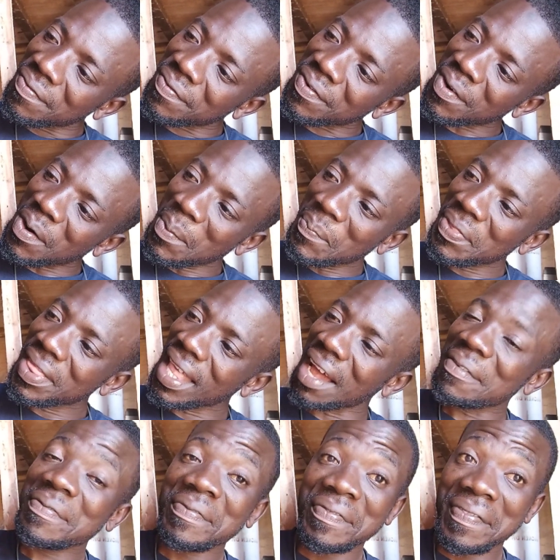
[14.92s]
from
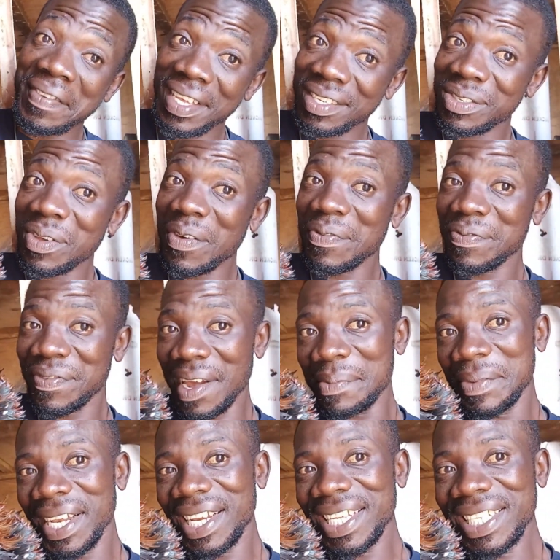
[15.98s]
the Fizo
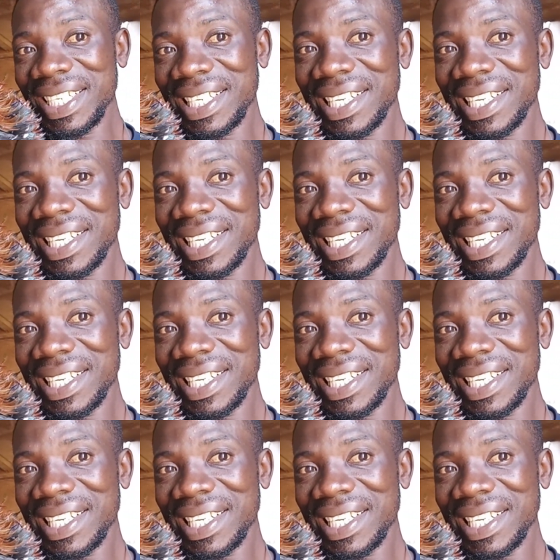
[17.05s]
family.